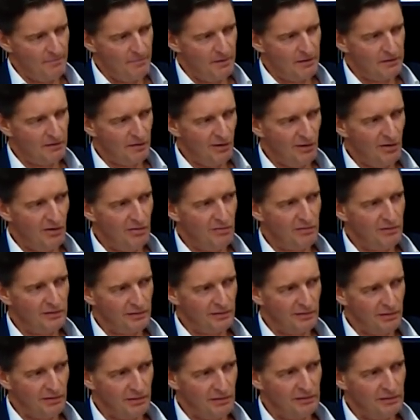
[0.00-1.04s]
But
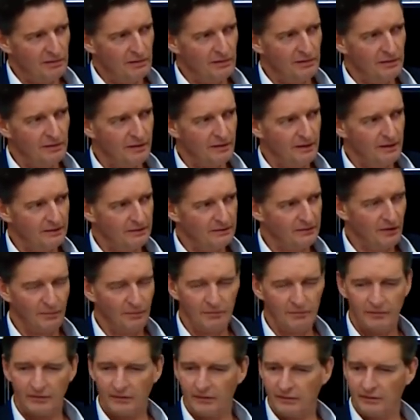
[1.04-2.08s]
overall,
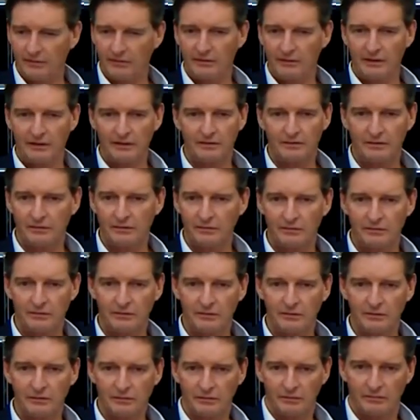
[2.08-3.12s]
something you need to
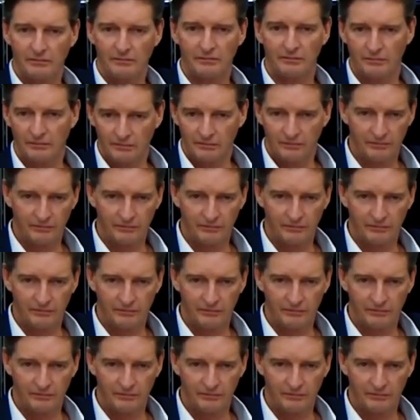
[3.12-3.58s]
do,